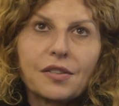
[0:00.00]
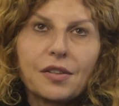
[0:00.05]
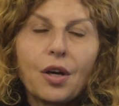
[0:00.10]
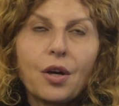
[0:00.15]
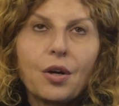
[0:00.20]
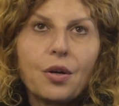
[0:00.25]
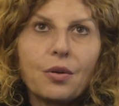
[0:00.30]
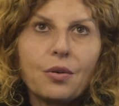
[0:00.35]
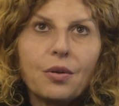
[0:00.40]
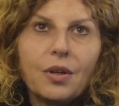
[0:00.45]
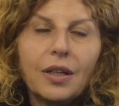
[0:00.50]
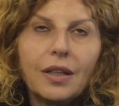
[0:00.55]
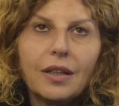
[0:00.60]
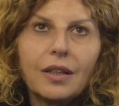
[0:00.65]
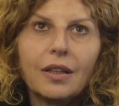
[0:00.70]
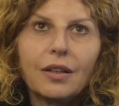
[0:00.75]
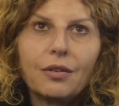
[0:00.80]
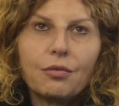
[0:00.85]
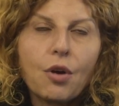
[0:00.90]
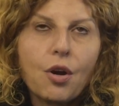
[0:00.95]
So,
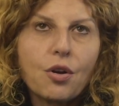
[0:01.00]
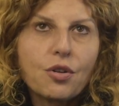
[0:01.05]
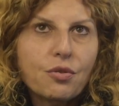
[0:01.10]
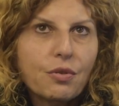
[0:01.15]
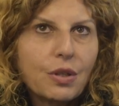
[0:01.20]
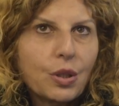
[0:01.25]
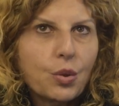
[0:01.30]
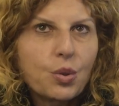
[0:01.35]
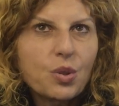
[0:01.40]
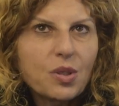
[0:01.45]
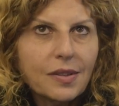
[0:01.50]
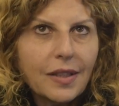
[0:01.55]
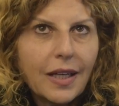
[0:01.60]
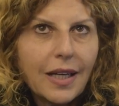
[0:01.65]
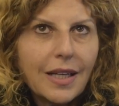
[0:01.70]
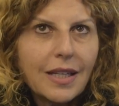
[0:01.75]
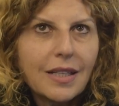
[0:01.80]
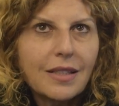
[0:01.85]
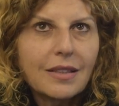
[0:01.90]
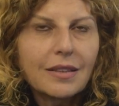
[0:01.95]
Rosary
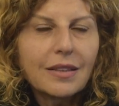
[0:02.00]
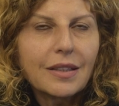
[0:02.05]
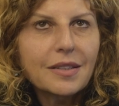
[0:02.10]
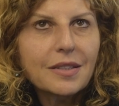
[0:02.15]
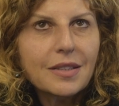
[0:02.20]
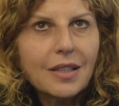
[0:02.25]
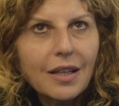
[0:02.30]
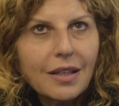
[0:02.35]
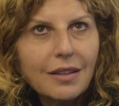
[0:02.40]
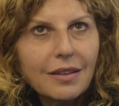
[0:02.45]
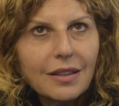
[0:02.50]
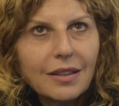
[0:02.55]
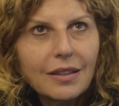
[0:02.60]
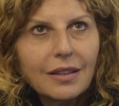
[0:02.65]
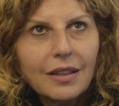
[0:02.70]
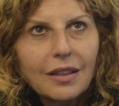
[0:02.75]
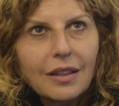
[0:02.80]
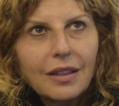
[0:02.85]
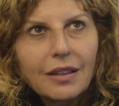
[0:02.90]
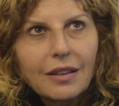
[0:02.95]
Crusade, and I started
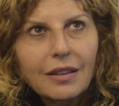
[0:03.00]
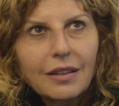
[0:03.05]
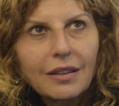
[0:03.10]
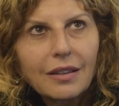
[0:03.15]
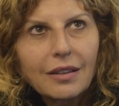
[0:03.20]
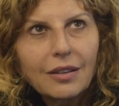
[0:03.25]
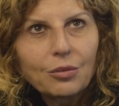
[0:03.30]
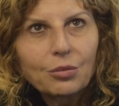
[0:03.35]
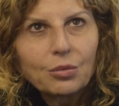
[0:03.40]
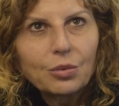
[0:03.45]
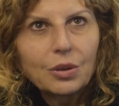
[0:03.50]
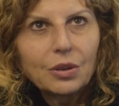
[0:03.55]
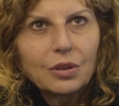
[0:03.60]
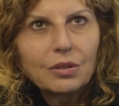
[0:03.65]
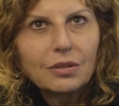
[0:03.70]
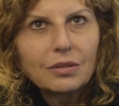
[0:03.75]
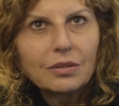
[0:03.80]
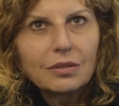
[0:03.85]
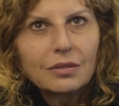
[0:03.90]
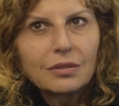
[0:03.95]
thinking,
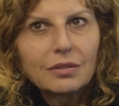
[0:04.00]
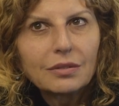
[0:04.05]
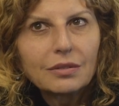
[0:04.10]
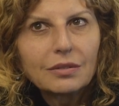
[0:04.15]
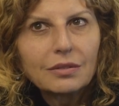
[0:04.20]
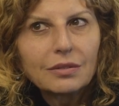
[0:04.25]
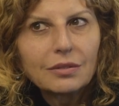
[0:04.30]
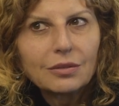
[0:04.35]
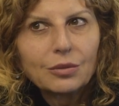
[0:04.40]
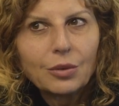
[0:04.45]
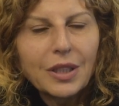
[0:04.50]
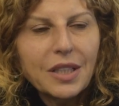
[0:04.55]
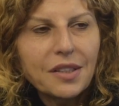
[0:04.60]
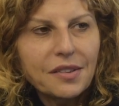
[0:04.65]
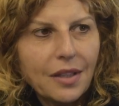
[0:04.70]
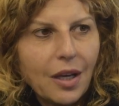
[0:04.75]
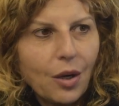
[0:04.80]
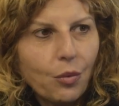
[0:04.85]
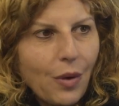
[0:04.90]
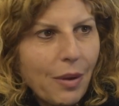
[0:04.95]
well, what
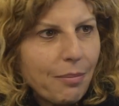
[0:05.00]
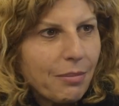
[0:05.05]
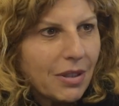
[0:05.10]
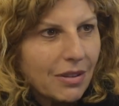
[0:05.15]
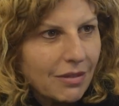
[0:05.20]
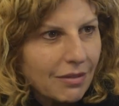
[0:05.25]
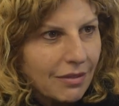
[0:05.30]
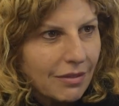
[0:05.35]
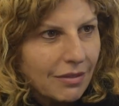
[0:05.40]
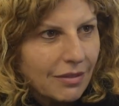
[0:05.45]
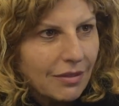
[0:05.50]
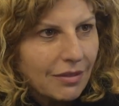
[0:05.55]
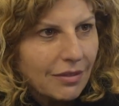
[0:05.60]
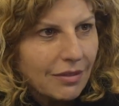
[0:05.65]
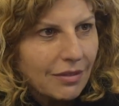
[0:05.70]
is our weapon?